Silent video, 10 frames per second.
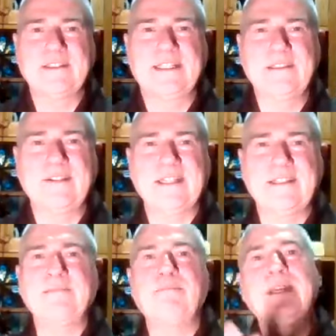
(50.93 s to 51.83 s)
Okay, so I
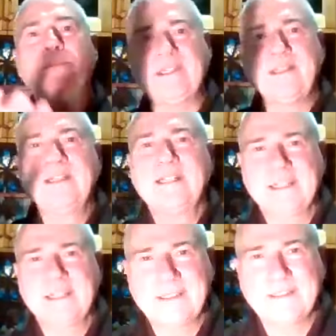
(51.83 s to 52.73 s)
think maybe
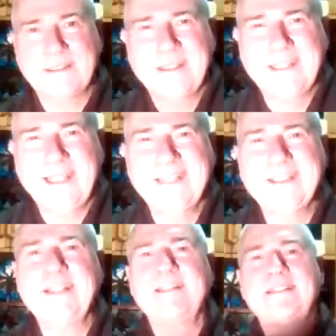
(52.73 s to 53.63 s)

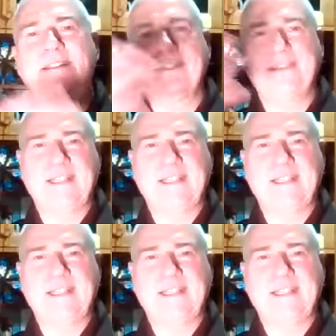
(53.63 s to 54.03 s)
England,